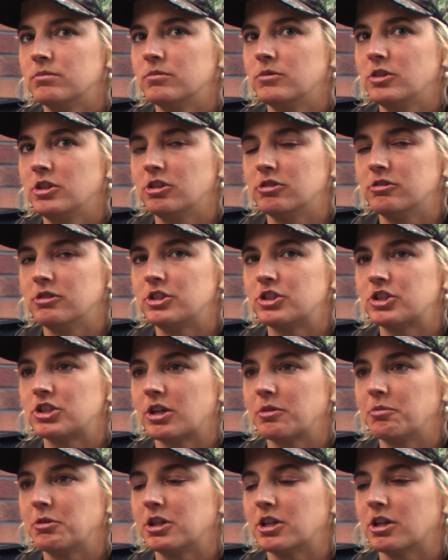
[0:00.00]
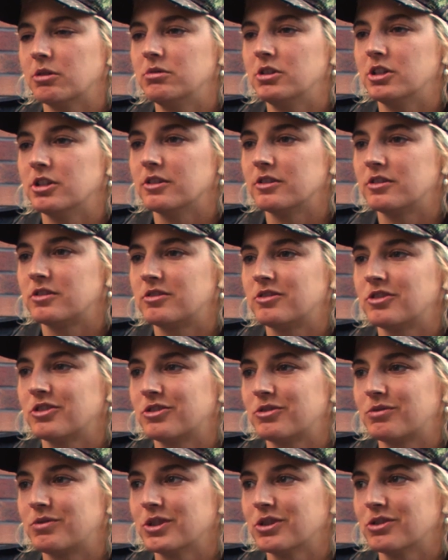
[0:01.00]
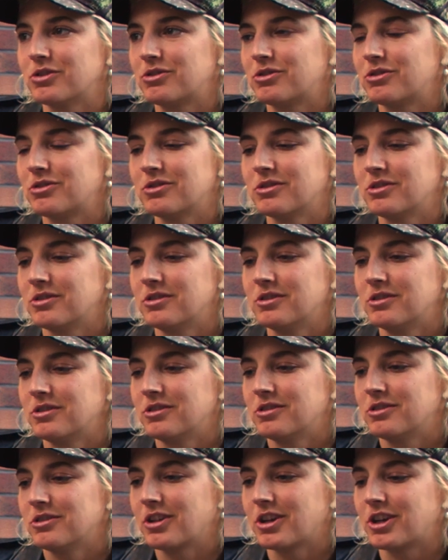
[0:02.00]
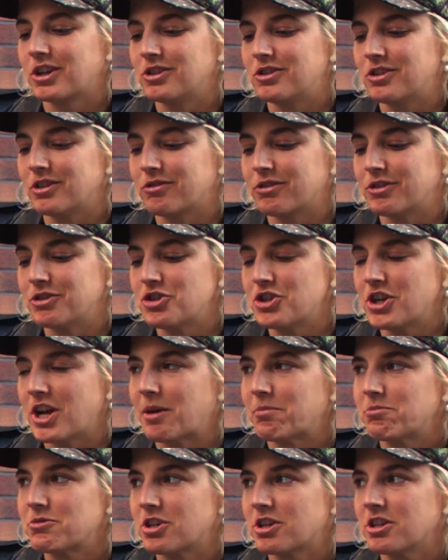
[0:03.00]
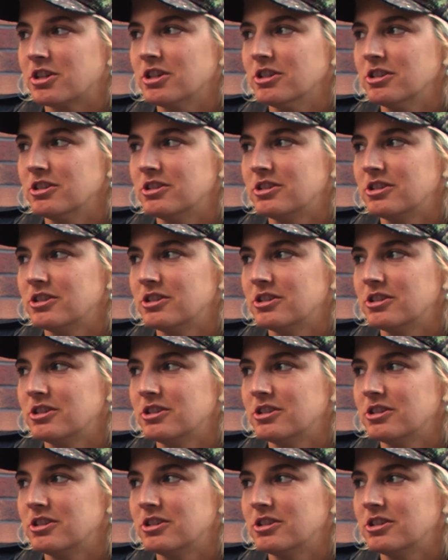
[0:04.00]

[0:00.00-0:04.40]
Each time we come here, it just feels like a different chapter.